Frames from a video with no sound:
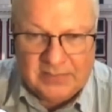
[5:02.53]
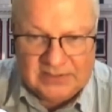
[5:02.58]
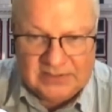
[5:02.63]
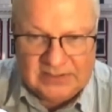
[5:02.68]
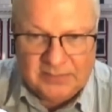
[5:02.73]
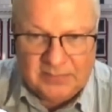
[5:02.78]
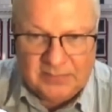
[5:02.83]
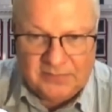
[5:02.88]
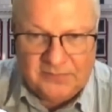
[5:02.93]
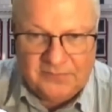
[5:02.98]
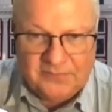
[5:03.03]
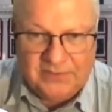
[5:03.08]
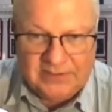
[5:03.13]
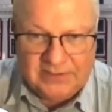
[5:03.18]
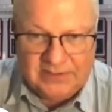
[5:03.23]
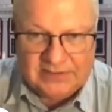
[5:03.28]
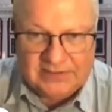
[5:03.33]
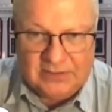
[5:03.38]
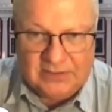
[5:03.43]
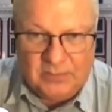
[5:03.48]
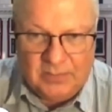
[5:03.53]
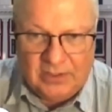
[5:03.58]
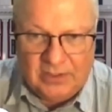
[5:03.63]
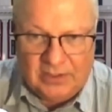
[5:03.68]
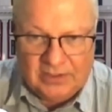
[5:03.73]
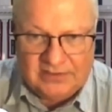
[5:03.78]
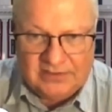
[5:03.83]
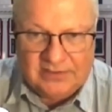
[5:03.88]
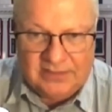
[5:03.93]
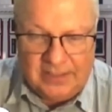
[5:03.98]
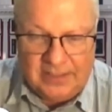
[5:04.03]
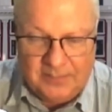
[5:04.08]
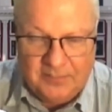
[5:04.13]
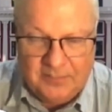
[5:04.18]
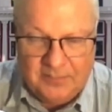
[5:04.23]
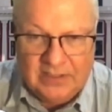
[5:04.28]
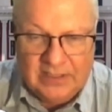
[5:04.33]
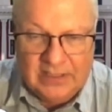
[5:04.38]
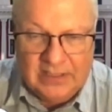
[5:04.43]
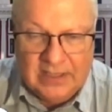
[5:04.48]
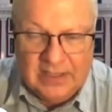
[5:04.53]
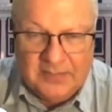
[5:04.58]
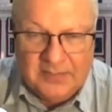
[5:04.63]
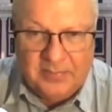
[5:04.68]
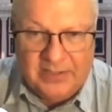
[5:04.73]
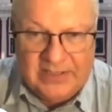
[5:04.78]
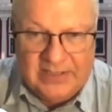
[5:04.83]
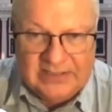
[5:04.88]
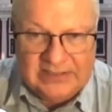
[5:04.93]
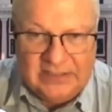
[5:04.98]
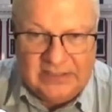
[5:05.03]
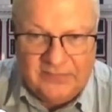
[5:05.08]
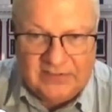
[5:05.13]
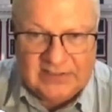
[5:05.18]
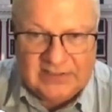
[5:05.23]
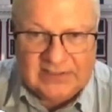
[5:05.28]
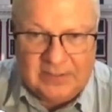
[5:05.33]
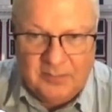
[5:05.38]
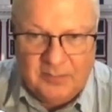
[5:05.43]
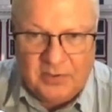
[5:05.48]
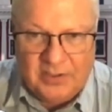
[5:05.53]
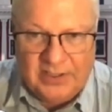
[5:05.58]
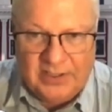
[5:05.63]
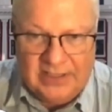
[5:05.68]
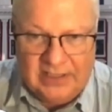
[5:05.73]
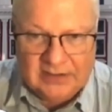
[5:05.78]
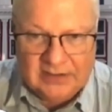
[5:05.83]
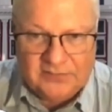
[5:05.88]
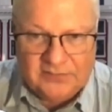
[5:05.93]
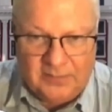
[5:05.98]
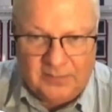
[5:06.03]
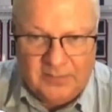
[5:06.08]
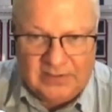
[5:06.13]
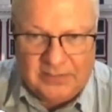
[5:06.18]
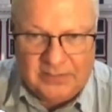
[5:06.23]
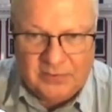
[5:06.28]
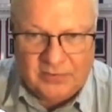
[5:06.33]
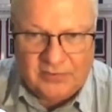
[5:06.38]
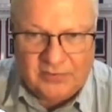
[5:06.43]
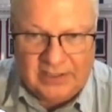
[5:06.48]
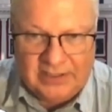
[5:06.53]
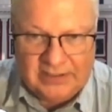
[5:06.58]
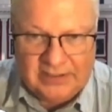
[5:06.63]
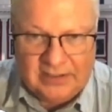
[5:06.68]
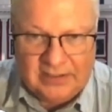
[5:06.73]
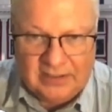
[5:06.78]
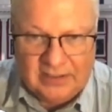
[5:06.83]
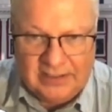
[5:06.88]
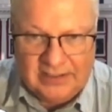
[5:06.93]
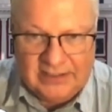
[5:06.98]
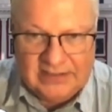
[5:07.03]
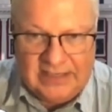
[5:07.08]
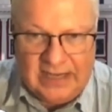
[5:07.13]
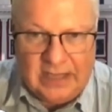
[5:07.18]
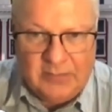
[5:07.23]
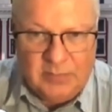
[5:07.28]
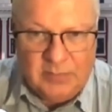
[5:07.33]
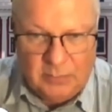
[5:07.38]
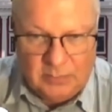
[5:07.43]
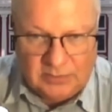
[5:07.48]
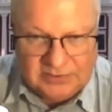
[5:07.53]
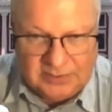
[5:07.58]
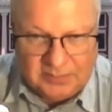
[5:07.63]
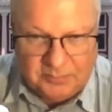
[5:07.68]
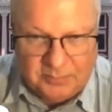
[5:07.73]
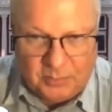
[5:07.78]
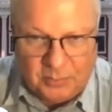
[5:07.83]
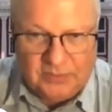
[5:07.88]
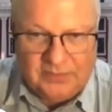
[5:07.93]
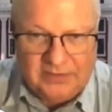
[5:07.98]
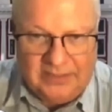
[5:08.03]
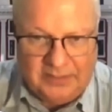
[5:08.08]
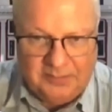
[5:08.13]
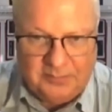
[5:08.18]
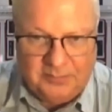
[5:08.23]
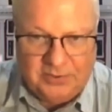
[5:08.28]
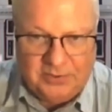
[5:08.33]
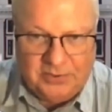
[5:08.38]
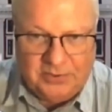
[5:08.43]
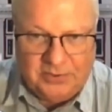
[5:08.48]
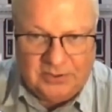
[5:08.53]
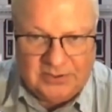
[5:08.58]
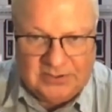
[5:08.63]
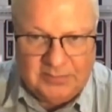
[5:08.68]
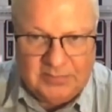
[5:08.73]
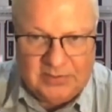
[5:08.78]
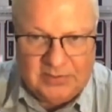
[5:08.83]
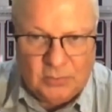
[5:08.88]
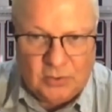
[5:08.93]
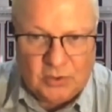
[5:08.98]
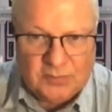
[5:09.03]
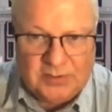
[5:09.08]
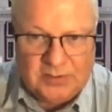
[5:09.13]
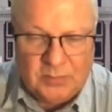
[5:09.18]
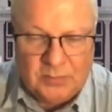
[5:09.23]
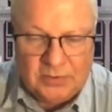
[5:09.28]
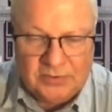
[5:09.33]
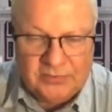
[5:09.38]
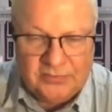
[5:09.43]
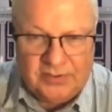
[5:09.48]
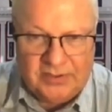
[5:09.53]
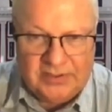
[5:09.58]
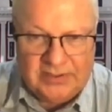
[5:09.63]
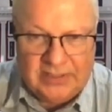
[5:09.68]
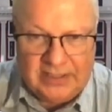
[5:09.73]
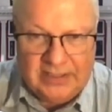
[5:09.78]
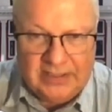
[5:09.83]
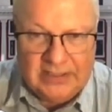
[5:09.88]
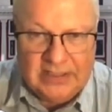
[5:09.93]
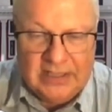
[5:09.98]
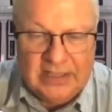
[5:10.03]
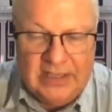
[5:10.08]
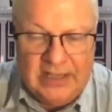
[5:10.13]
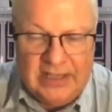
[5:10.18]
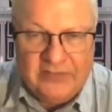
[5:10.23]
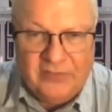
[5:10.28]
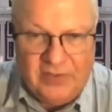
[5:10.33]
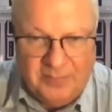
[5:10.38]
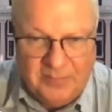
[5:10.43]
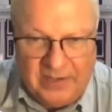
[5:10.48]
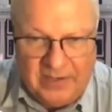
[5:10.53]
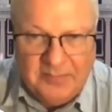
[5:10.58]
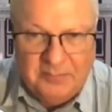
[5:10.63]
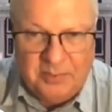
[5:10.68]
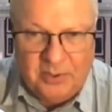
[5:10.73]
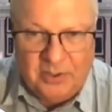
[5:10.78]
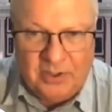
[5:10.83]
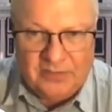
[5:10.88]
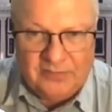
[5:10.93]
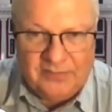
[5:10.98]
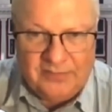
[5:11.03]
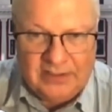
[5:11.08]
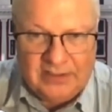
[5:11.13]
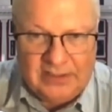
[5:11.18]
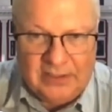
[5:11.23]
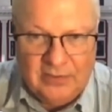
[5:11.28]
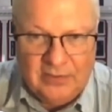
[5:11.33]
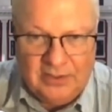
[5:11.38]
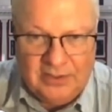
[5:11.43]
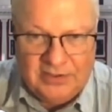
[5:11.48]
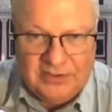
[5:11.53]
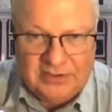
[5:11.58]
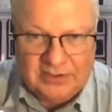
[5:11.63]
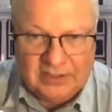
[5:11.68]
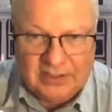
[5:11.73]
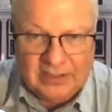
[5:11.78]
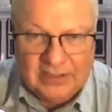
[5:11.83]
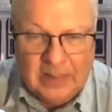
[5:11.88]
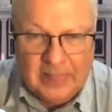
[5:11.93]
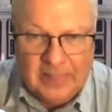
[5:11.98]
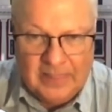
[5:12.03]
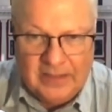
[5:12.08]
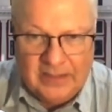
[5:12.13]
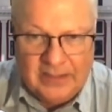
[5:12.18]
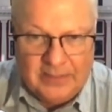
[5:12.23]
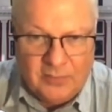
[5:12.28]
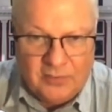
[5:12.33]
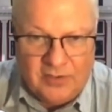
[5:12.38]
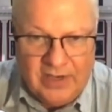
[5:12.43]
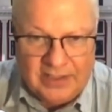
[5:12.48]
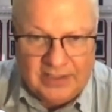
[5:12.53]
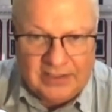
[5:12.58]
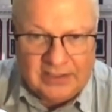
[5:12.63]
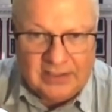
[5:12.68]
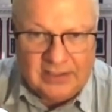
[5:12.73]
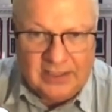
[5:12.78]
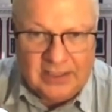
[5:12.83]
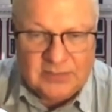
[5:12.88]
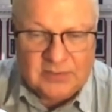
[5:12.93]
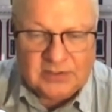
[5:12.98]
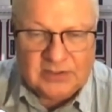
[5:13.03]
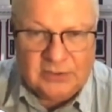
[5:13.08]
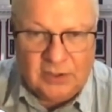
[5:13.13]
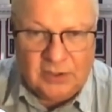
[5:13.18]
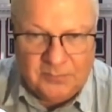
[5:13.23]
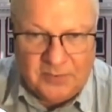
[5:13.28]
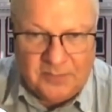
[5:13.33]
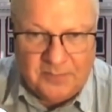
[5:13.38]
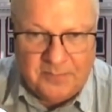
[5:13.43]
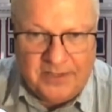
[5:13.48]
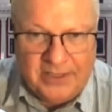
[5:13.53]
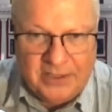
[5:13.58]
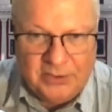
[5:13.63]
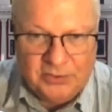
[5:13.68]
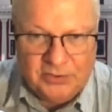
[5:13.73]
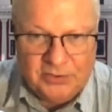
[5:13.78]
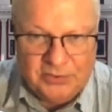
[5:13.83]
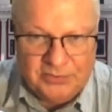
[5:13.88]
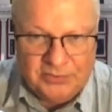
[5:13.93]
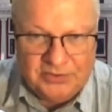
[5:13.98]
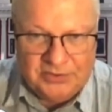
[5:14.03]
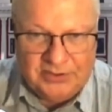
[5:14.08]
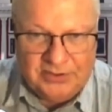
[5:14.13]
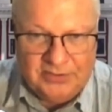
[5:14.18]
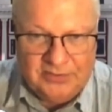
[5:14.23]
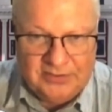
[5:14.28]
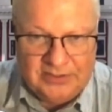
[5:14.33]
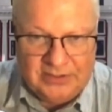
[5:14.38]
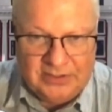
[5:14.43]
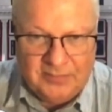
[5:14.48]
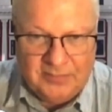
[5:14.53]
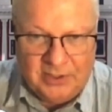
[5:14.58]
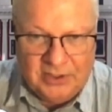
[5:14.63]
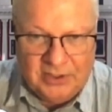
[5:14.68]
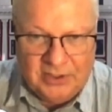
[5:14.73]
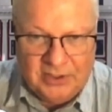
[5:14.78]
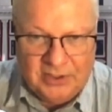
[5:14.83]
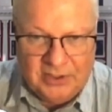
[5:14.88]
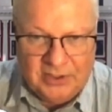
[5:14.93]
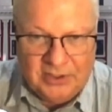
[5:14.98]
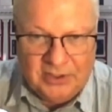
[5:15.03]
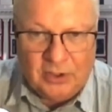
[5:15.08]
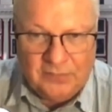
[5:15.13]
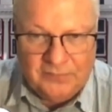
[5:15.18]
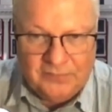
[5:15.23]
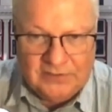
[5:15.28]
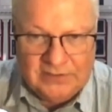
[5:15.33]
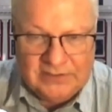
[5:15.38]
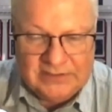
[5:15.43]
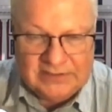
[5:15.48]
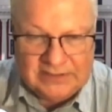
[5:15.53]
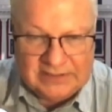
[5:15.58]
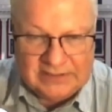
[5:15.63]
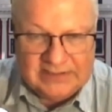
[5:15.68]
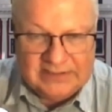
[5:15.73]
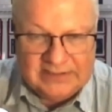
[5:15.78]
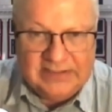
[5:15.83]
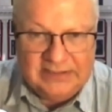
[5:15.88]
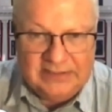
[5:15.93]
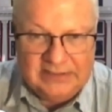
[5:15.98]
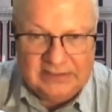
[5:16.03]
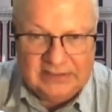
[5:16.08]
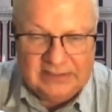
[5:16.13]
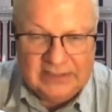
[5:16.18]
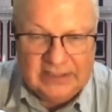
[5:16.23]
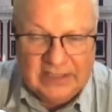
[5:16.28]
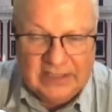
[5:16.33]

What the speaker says: Mr. McPherson. We asked them, please give us somebody else from the Democratic Alliance and we will support that person because we want to retain and remain part of that coalition. The Democratic Alliance was not prepared to do so, so a motion of no confidence succeeded.